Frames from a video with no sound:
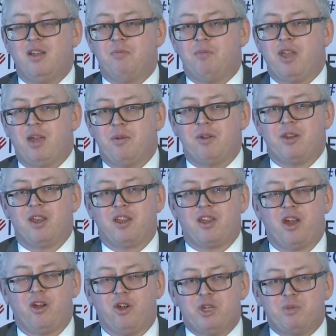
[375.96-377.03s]
being able to
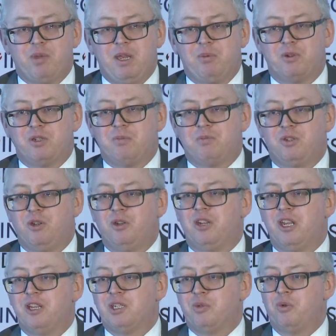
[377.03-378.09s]
encourage people to do
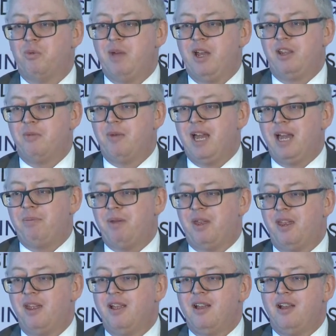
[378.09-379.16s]
things that will make them
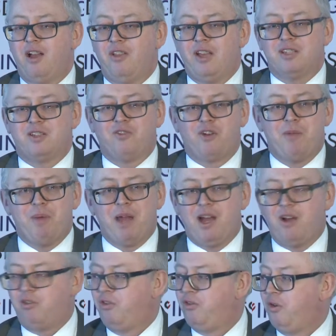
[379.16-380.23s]
happy. And that's a very
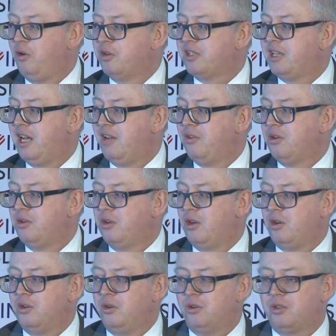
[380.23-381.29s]
powerful force to have
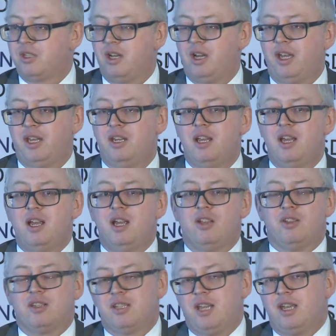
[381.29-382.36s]
on your side.
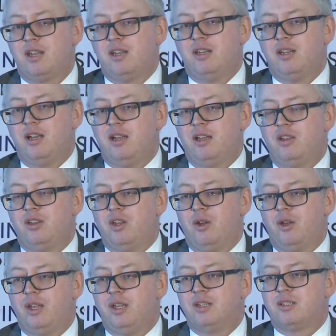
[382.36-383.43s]
The second, you know,
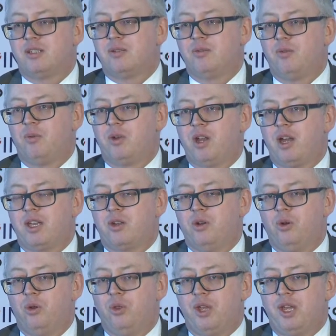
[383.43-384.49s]
is what I
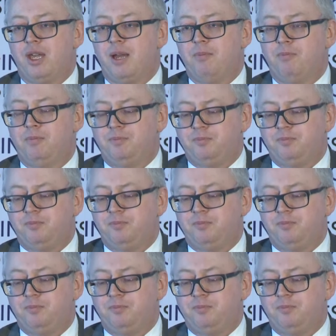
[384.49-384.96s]
call the